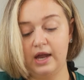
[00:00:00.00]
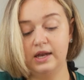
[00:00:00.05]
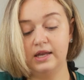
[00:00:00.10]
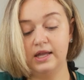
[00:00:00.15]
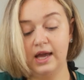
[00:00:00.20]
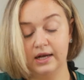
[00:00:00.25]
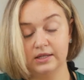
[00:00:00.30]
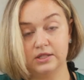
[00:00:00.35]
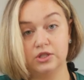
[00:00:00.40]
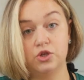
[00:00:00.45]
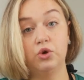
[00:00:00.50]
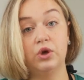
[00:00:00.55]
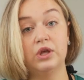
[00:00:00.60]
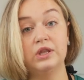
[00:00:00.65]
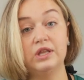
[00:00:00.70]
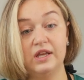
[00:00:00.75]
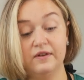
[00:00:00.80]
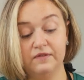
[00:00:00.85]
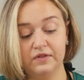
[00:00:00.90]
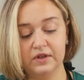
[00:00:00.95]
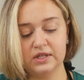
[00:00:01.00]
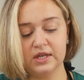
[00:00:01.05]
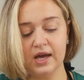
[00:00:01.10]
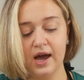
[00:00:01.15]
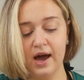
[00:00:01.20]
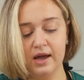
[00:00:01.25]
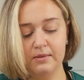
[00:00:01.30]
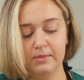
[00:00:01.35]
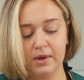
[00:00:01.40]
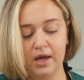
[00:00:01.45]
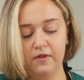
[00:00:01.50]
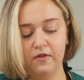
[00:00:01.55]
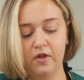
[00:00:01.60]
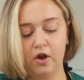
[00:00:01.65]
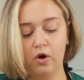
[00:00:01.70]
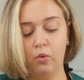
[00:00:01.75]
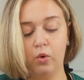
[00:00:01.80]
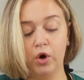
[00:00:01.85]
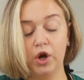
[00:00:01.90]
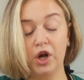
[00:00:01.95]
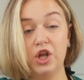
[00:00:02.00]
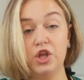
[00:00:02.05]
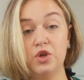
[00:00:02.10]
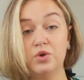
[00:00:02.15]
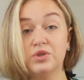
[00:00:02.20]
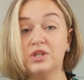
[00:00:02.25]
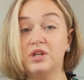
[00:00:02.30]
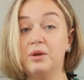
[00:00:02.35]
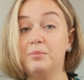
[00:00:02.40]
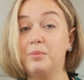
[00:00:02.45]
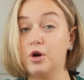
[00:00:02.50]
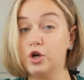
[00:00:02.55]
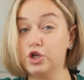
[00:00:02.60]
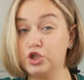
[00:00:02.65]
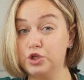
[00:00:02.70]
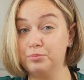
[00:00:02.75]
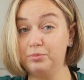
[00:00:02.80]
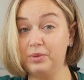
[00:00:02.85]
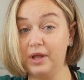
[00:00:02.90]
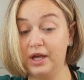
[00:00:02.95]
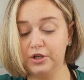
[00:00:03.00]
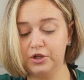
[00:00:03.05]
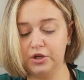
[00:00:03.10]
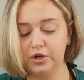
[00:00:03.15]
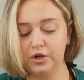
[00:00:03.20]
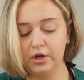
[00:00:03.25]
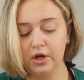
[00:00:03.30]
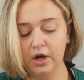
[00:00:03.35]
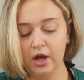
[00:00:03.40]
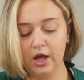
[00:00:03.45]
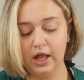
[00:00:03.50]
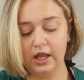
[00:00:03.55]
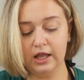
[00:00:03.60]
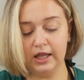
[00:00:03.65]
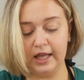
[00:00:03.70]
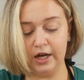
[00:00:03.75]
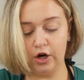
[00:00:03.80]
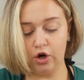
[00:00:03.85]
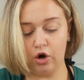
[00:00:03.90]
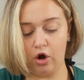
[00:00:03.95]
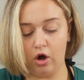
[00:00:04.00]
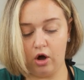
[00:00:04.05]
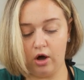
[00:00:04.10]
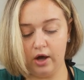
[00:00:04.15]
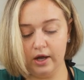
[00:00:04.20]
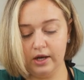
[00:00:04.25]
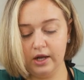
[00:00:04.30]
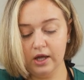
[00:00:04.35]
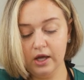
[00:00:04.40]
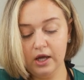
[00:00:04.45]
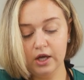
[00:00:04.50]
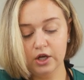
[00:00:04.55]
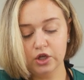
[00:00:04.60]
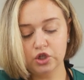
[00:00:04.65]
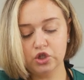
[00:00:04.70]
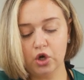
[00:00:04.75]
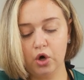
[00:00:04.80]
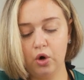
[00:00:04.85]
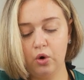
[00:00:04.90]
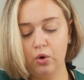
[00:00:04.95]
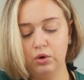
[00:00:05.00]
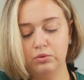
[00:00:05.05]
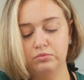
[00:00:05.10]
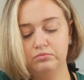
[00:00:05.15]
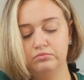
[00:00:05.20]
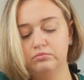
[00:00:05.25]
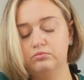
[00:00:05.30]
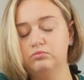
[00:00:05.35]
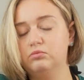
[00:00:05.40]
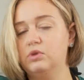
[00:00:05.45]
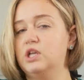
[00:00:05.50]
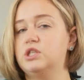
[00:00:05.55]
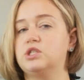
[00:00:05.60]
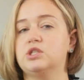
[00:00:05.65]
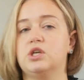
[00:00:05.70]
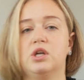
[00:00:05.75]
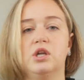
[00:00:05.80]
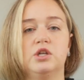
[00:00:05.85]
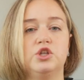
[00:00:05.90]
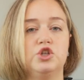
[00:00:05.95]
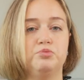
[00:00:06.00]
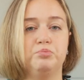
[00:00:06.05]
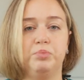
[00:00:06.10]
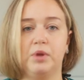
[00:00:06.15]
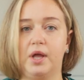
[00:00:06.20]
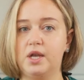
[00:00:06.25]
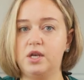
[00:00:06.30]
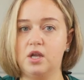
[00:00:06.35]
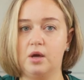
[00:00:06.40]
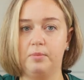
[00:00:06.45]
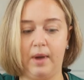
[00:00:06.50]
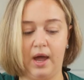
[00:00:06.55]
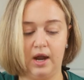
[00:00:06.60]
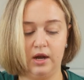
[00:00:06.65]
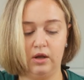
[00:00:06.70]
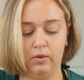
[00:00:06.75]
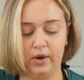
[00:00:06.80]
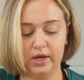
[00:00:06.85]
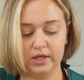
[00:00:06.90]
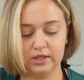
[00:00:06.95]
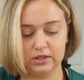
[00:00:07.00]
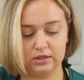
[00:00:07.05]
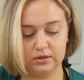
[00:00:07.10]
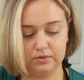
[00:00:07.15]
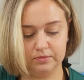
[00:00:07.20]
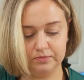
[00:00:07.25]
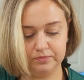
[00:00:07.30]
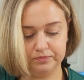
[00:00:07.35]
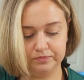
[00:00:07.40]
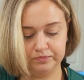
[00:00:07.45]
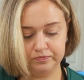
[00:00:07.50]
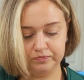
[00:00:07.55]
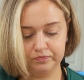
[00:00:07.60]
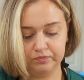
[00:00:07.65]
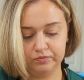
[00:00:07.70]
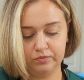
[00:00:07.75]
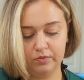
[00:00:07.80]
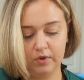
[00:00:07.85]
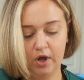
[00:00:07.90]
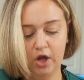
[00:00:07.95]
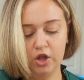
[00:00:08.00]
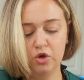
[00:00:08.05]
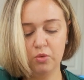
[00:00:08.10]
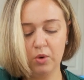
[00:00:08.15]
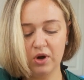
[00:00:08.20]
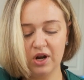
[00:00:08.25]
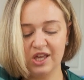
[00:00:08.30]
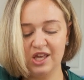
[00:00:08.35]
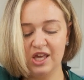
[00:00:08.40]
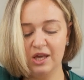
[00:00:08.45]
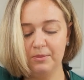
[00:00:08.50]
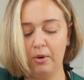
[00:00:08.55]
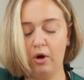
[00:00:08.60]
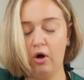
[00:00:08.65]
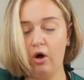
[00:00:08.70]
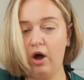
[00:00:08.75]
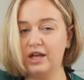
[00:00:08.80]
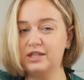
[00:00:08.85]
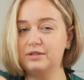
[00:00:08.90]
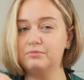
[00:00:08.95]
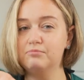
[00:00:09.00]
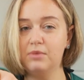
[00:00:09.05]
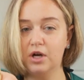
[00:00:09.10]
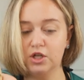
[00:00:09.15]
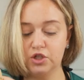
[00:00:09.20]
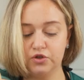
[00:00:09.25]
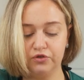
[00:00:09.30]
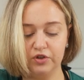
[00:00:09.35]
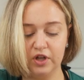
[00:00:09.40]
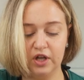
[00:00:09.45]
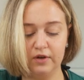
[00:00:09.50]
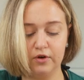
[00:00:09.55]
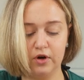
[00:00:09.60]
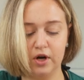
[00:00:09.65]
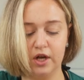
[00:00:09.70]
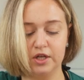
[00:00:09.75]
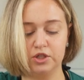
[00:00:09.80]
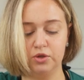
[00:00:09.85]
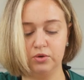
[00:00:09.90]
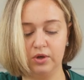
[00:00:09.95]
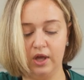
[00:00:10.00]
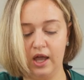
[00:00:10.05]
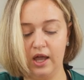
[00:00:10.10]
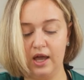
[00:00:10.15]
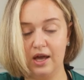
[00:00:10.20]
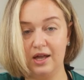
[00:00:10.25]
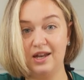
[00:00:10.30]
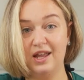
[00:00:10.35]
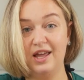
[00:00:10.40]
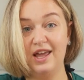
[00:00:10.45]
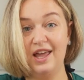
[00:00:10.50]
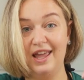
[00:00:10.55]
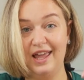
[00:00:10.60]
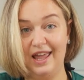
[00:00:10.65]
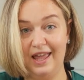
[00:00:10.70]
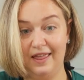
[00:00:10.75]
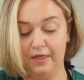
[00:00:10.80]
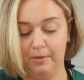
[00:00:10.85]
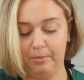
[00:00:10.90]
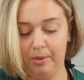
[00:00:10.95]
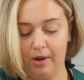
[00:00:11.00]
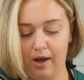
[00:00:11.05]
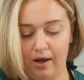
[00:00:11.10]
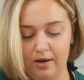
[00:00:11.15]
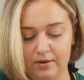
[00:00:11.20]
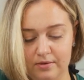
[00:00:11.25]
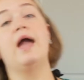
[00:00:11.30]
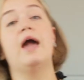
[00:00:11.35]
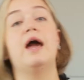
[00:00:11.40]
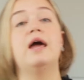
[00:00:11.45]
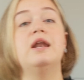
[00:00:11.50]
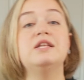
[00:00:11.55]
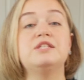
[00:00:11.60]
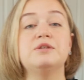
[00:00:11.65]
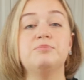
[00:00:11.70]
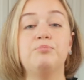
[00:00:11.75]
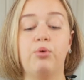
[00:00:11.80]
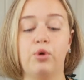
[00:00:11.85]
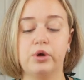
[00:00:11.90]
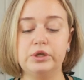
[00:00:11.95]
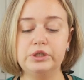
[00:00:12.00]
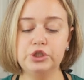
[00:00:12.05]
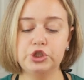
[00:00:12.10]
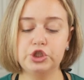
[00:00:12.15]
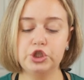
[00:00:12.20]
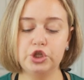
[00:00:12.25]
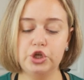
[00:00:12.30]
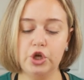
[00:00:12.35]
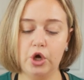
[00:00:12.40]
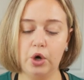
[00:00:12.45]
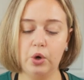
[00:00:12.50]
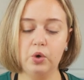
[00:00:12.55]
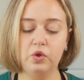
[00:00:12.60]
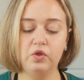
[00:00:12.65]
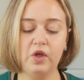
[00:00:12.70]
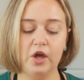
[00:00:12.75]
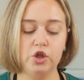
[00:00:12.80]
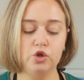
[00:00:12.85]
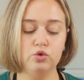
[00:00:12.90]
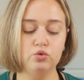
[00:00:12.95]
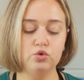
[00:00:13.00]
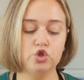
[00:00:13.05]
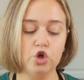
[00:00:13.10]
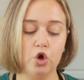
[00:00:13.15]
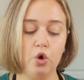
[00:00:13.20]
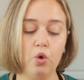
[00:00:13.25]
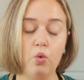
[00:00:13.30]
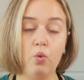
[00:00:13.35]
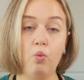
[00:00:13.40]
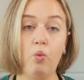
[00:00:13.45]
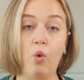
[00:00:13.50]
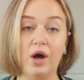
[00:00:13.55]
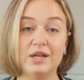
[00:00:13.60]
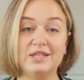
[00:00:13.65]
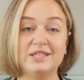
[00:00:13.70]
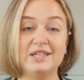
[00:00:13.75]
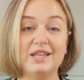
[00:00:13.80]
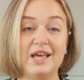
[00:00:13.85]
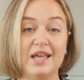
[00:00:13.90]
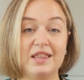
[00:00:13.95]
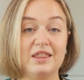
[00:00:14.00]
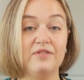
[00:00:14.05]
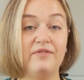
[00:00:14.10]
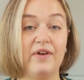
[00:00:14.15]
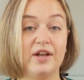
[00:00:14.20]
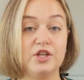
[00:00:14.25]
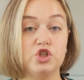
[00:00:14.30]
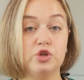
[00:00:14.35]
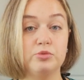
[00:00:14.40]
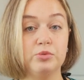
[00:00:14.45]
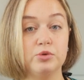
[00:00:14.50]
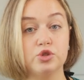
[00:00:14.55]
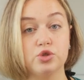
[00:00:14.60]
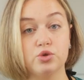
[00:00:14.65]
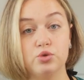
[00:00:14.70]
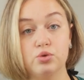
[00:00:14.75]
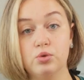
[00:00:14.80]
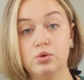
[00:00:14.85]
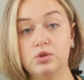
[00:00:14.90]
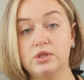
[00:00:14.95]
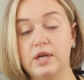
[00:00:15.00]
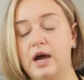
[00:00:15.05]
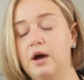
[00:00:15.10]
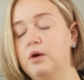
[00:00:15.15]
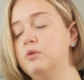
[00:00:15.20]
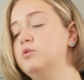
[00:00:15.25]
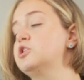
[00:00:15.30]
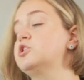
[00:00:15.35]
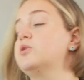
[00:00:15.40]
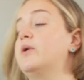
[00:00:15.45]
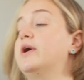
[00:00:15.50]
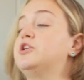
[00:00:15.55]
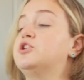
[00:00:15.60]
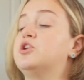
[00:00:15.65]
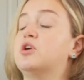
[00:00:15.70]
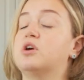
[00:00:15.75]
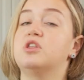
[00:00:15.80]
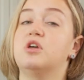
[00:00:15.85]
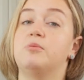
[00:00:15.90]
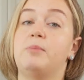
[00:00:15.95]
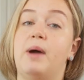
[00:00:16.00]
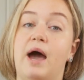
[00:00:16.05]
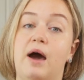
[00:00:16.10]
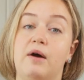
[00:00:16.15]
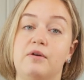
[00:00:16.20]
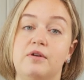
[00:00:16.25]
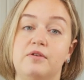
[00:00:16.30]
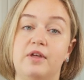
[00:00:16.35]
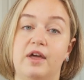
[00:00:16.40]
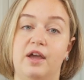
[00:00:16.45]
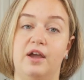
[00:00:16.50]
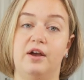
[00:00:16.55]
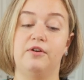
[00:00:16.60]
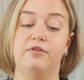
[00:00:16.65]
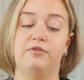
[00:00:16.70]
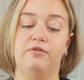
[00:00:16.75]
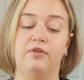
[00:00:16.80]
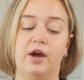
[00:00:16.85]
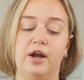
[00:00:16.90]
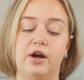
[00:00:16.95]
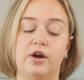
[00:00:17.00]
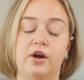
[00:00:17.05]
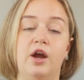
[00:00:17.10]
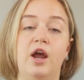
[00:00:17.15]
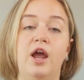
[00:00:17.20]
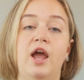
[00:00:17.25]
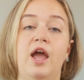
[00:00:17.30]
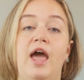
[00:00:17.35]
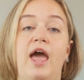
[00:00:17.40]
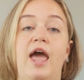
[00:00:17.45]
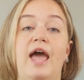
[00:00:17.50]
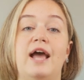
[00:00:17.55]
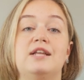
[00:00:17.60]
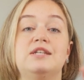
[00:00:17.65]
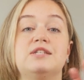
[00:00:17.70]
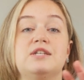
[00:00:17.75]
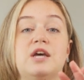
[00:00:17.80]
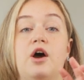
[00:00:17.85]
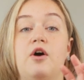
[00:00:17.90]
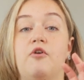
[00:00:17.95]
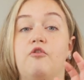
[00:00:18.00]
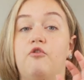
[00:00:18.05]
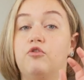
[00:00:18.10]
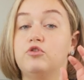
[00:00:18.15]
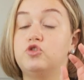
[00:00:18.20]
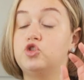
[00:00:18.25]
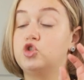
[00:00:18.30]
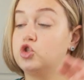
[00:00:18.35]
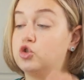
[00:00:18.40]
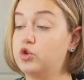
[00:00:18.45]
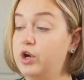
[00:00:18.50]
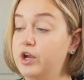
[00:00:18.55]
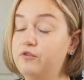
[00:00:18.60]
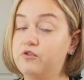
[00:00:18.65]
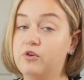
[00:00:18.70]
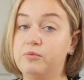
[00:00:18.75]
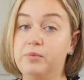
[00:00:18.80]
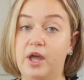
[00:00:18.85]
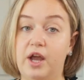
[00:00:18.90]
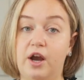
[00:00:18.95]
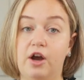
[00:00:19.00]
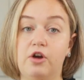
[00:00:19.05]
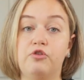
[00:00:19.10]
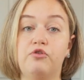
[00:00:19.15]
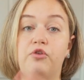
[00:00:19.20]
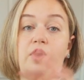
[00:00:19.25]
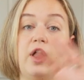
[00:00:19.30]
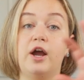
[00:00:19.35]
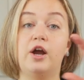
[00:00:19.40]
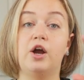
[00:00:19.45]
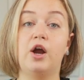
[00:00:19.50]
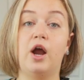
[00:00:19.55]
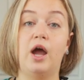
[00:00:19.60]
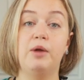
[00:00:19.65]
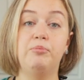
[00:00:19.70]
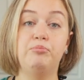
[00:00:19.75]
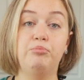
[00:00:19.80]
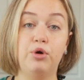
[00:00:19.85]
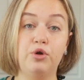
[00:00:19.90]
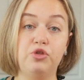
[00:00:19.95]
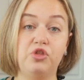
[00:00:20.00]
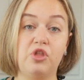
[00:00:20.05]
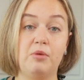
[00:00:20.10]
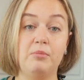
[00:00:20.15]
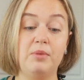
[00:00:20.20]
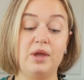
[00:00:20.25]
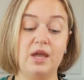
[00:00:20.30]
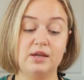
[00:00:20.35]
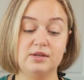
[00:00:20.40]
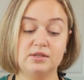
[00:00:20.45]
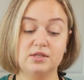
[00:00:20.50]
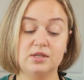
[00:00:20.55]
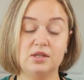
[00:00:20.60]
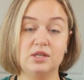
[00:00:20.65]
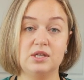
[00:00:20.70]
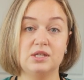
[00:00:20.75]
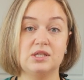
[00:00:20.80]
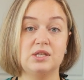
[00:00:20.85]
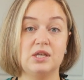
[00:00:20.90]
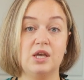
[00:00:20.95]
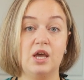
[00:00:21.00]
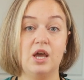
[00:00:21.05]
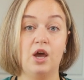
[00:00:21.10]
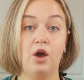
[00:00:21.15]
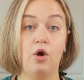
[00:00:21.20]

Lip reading: And yes, you can leave the thyme in there. We're gonna use an immersion blender later on, so it's gonna just blend up anyways. And you wanna keep as much flavor as you can in the pot. And it's important to note that you don't want to let the vegetables cool down. So I took them out of the air fryer and straight from the air fryer, I put them into this